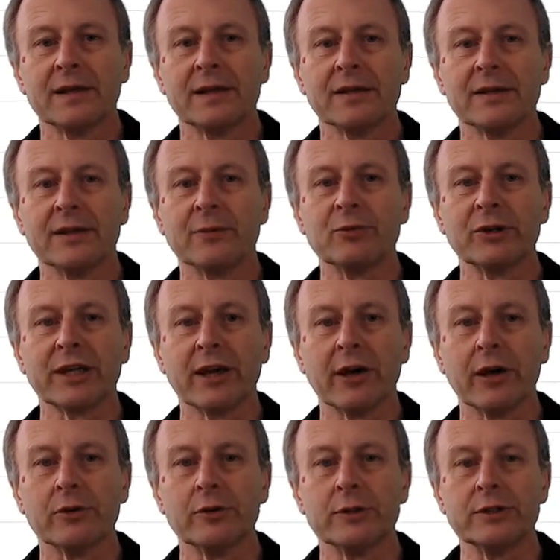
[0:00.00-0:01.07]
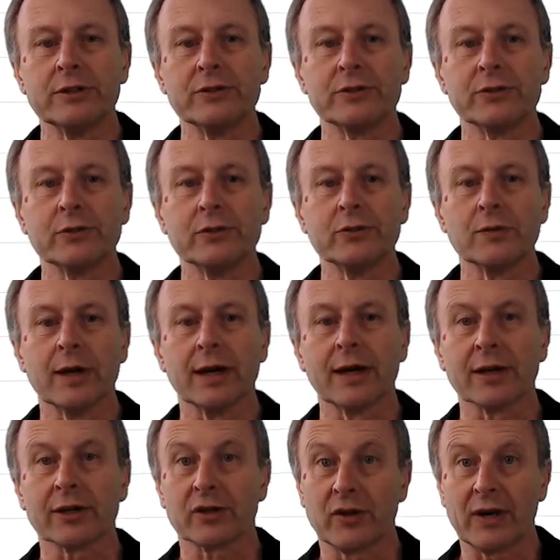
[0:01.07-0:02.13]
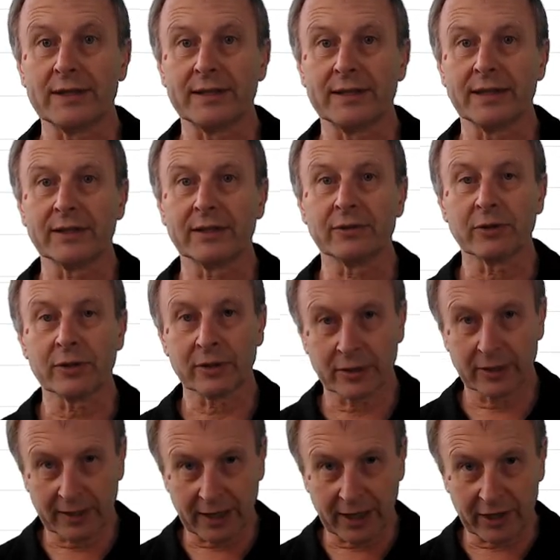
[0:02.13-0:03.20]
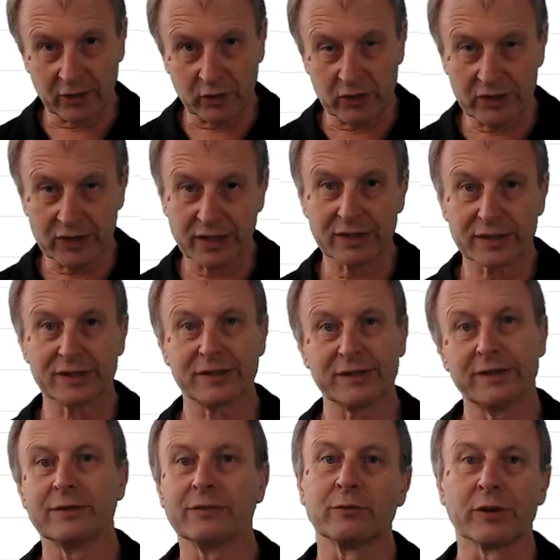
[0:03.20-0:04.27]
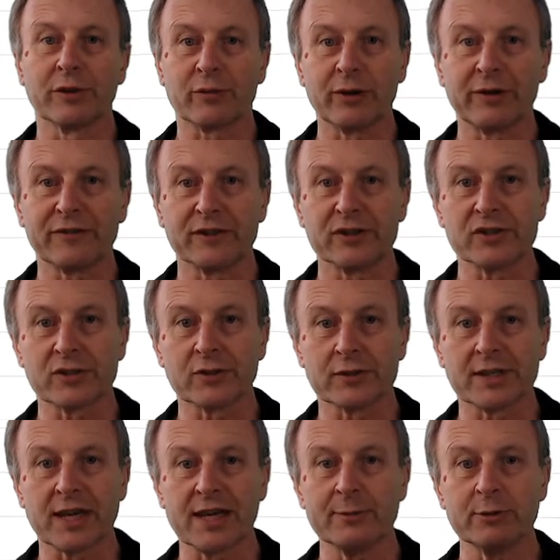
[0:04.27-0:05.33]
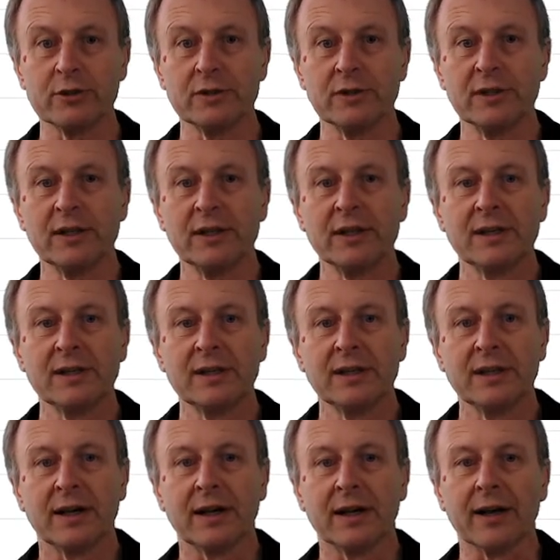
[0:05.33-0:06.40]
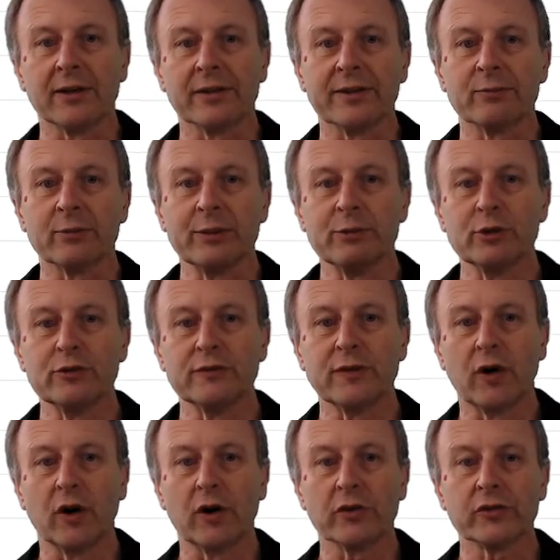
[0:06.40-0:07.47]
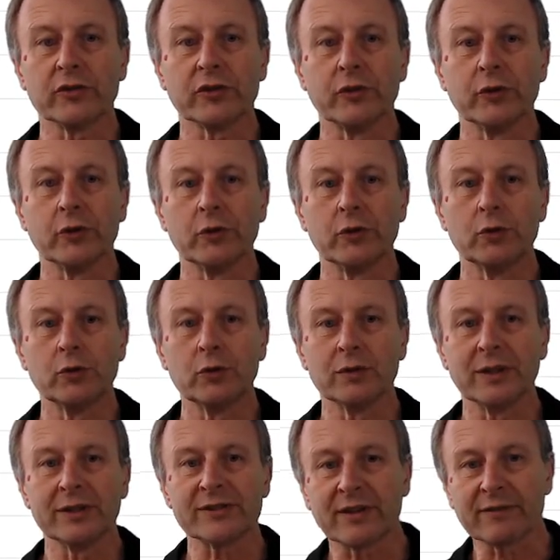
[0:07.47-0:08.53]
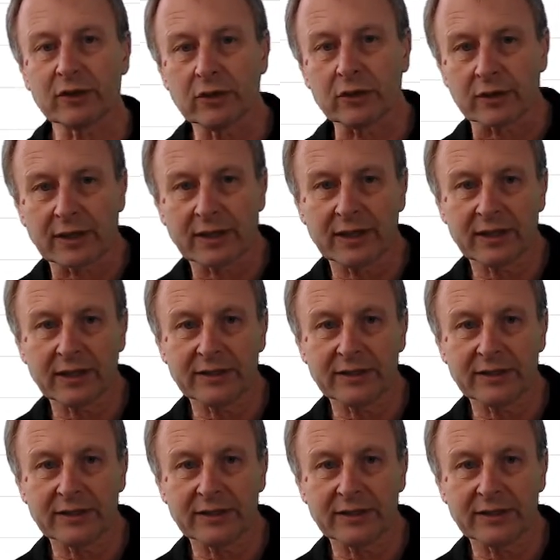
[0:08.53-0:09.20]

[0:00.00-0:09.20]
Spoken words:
Then we go into creating characteristics with reference to a table. Then we move on to, let's have a look.